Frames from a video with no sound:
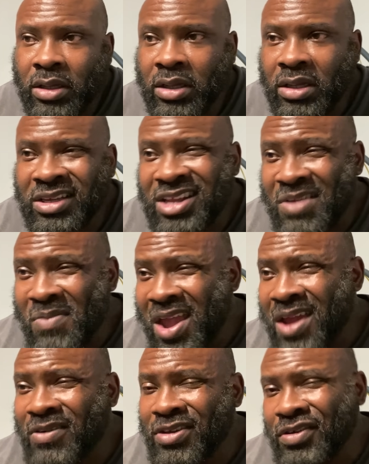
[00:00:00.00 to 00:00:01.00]
He said,
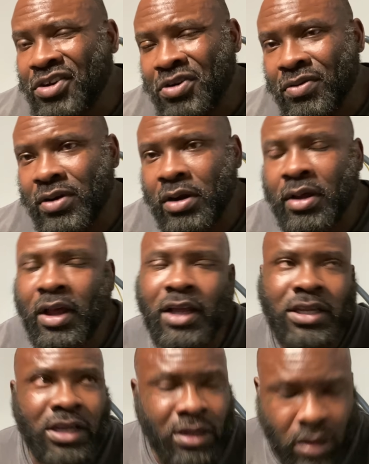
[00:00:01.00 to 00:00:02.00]
man, are you sure? I
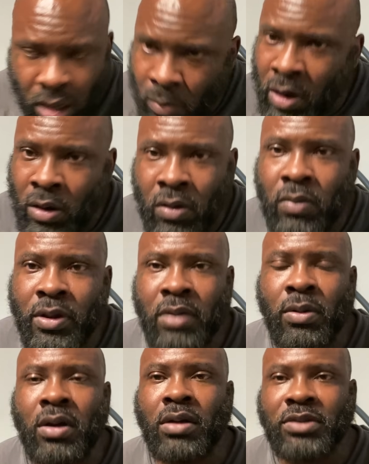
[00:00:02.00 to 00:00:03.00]
said, come on, big
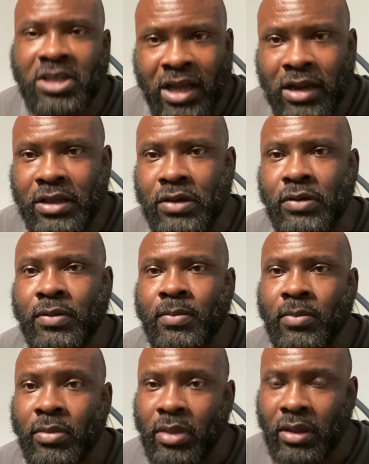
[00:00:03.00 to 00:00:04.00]
bro, I'm telling you.
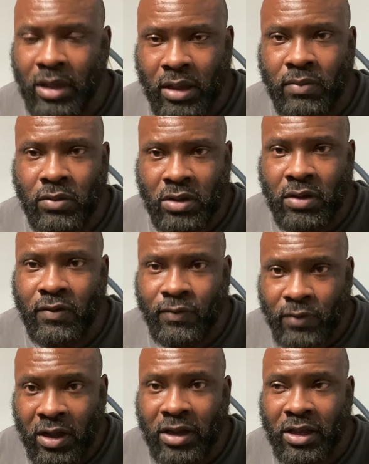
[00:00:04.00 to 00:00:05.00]
It will
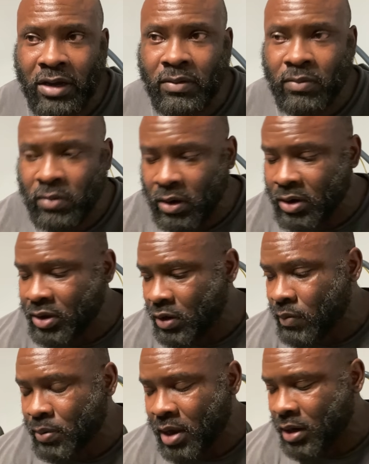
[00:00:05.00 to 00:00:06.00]
fucking work. Your
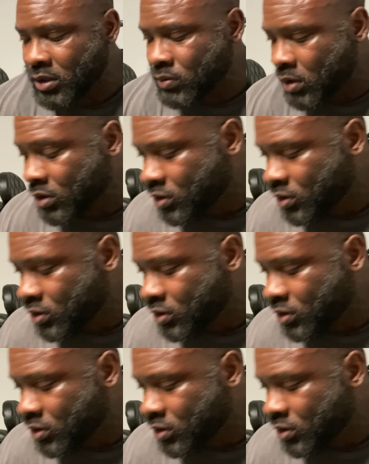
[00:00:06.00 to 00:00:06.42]
products work.